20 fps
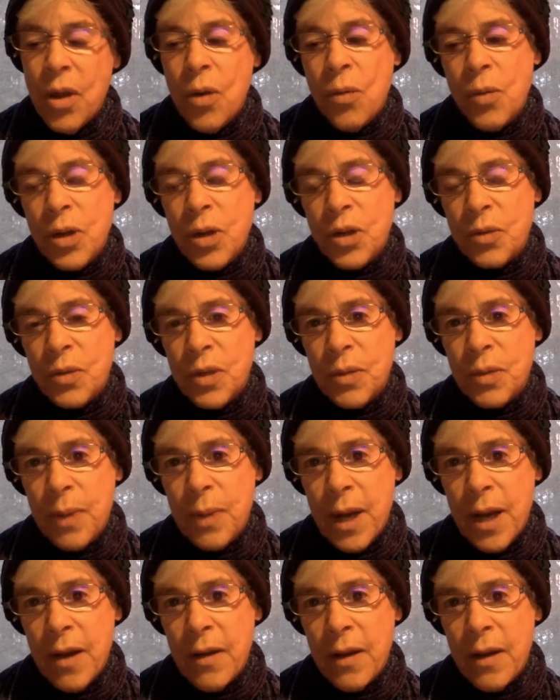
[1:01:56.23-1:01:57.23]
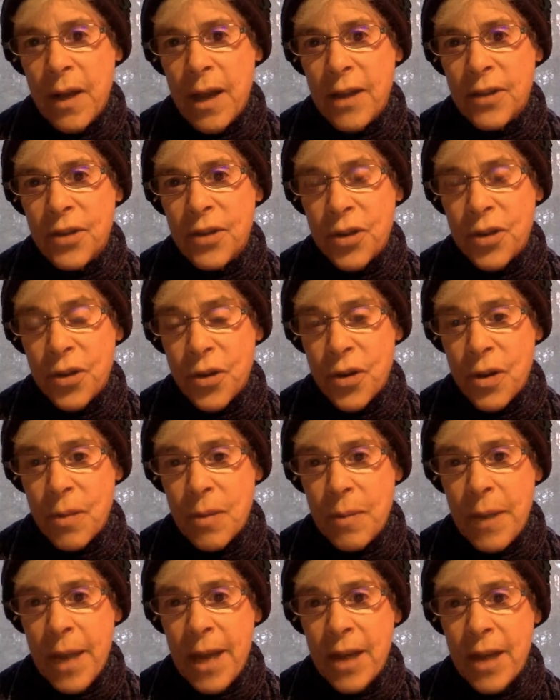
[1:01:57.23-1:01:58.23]
which was Baha'u'llah's third
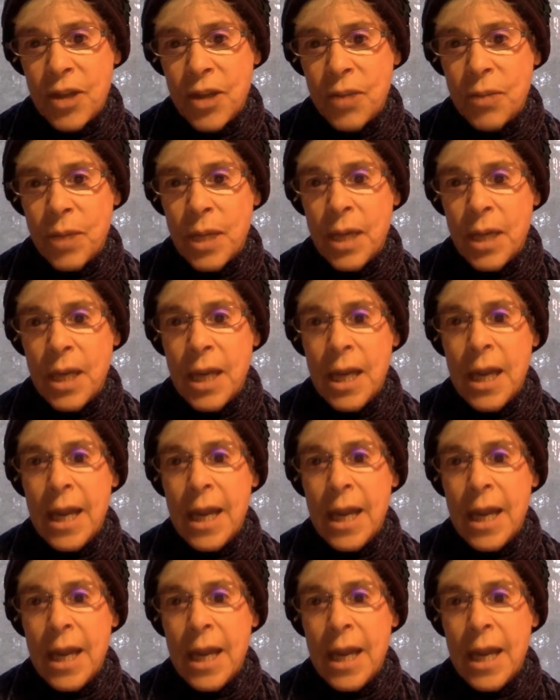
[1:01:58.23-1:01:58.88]
banishment